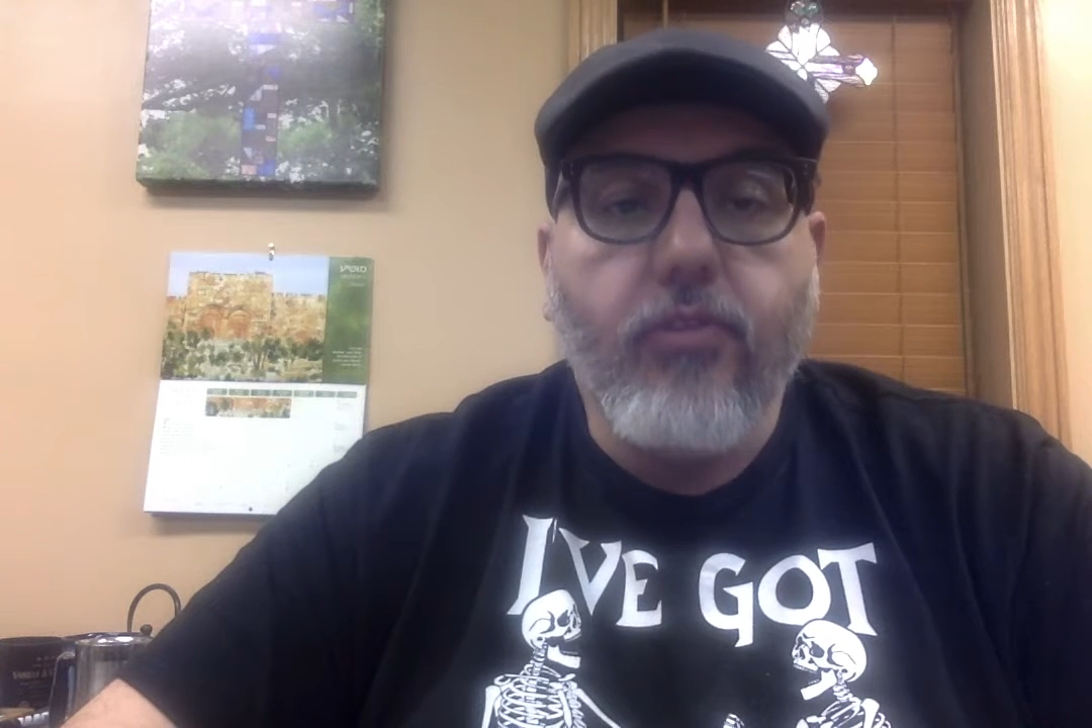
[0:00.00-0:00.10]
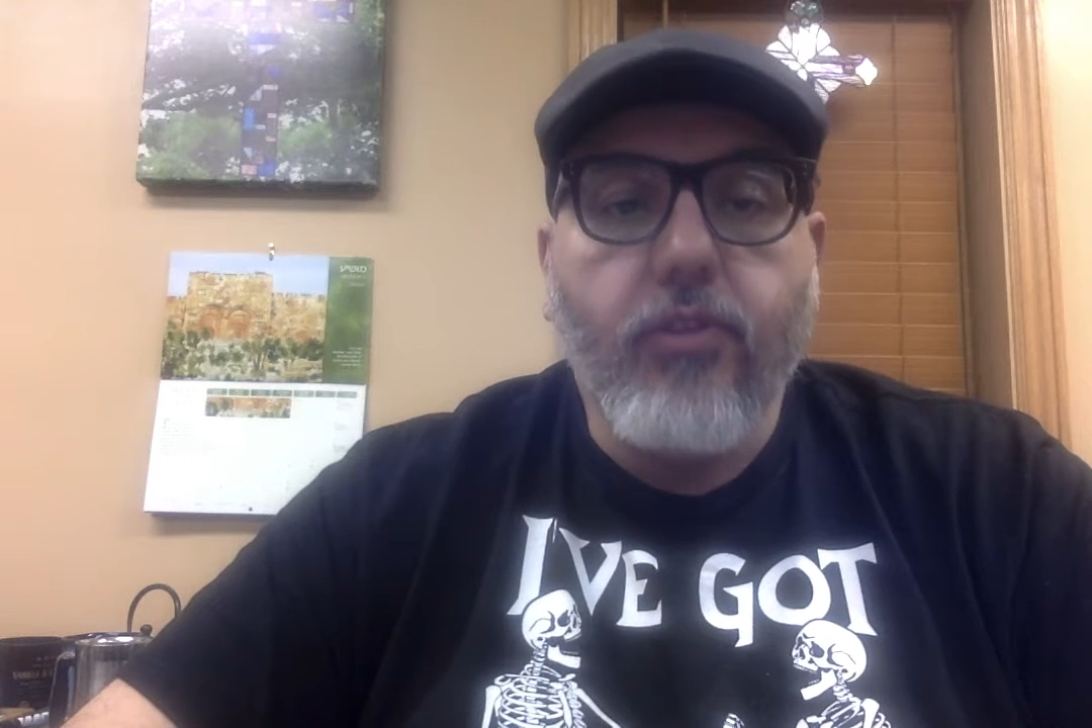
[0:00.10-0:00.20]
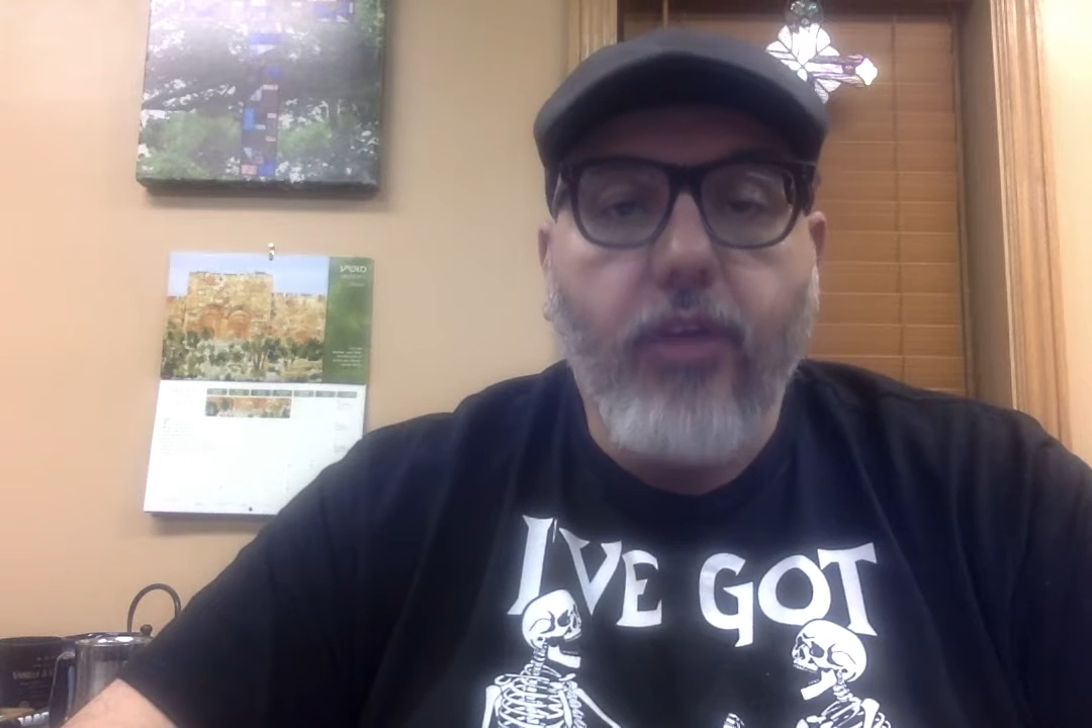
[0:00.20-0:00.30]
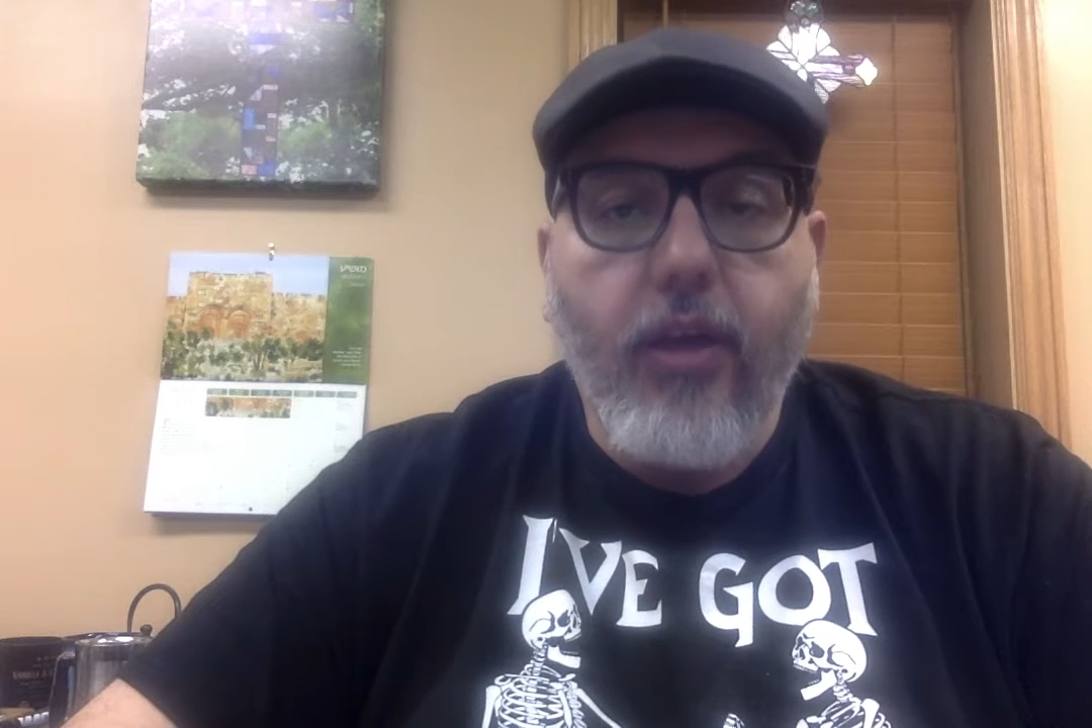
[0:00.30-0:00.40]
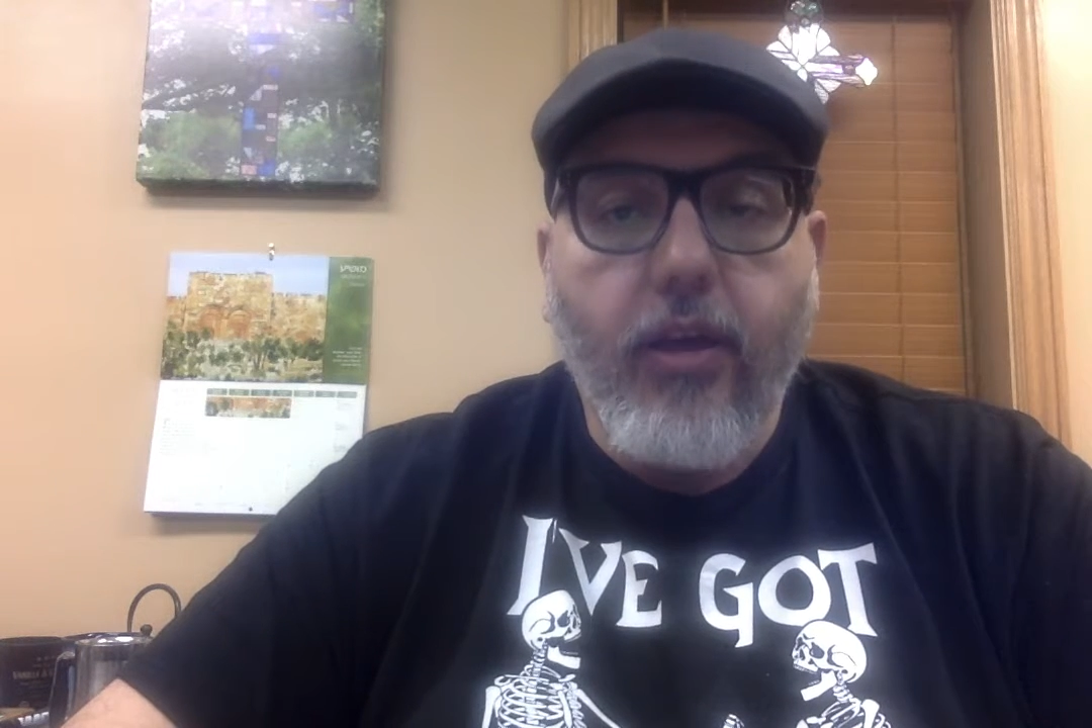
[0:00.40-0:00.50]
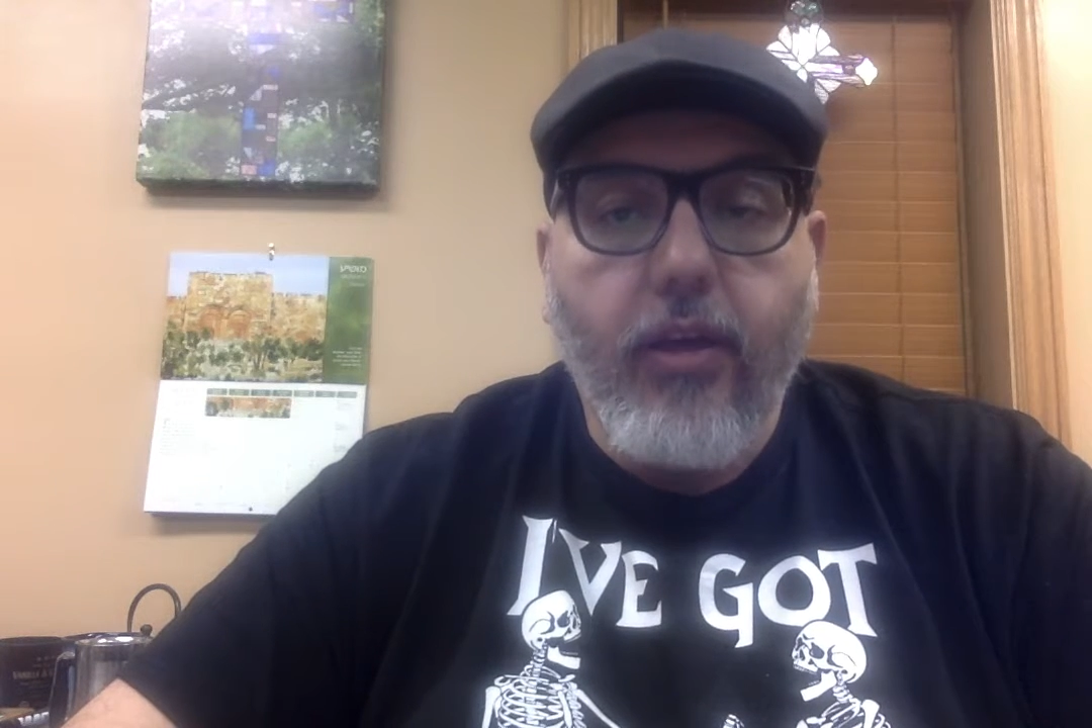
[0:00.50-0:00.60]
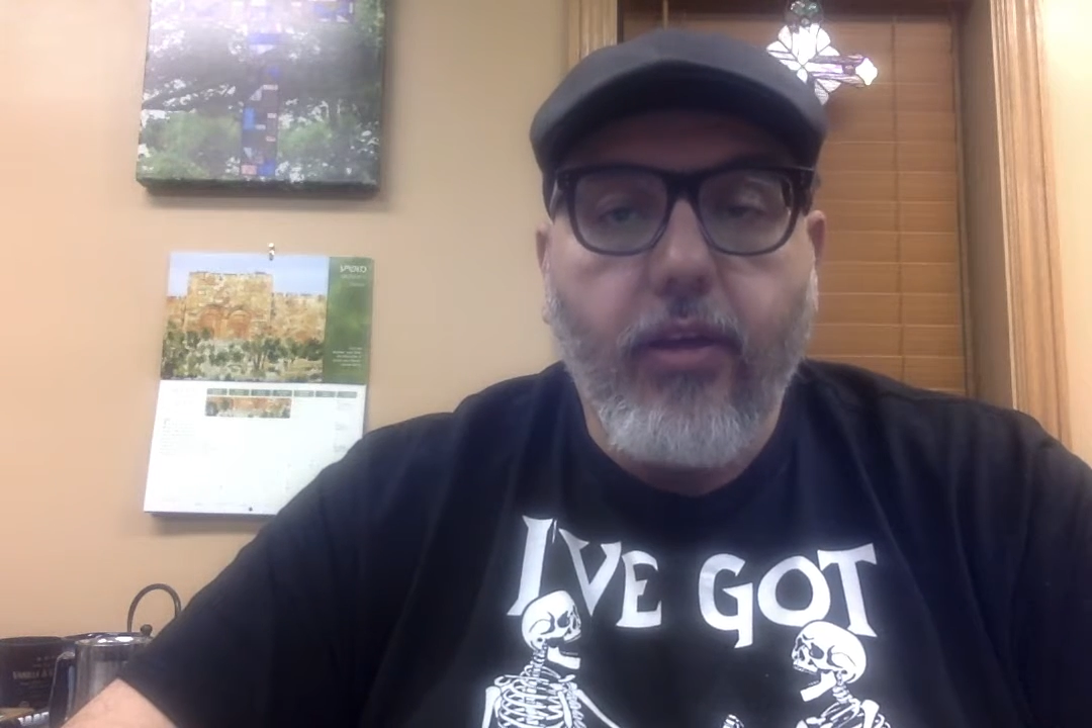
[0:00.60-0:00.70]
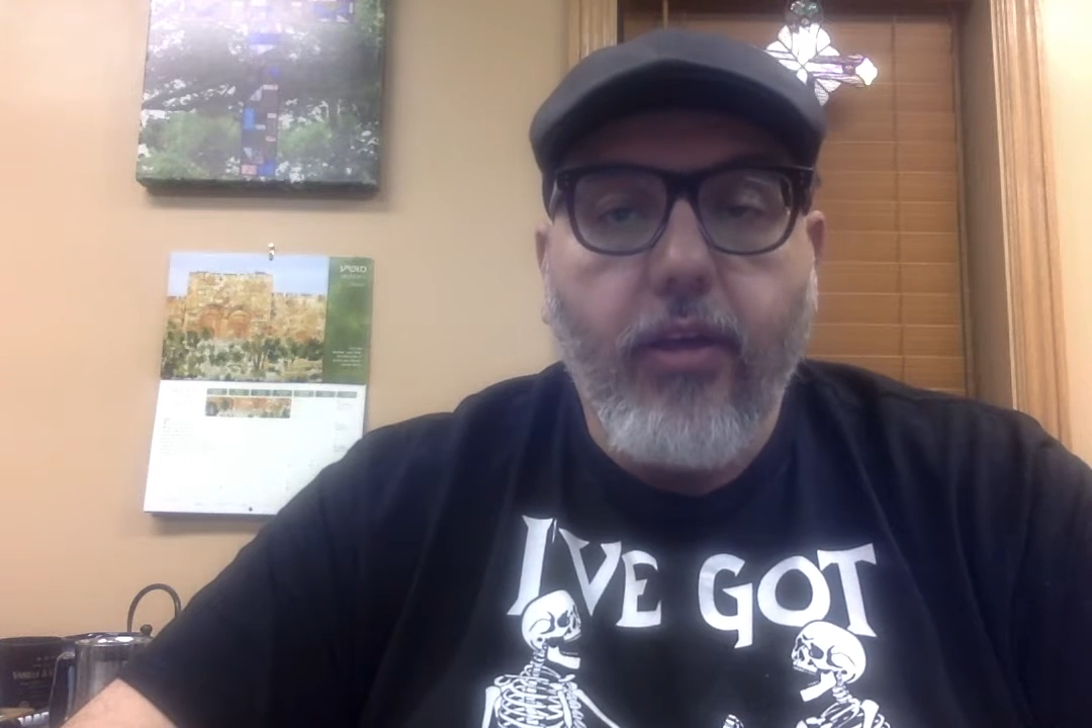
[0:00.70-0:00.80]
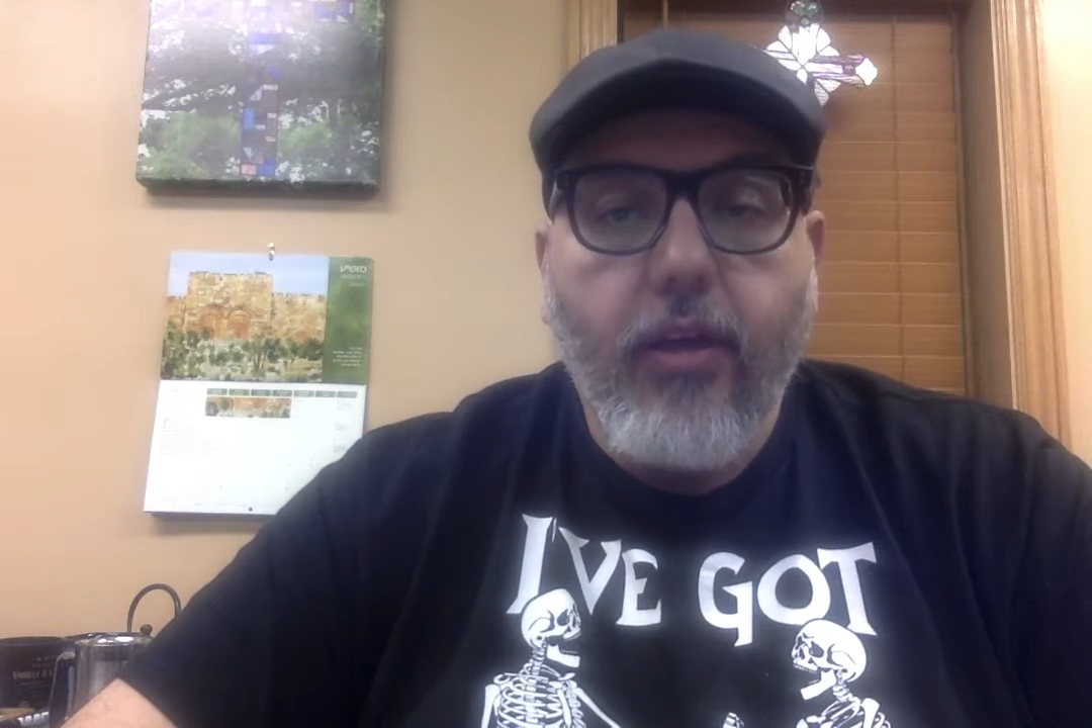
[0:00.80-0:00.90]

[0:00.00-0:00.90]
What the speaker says: or God,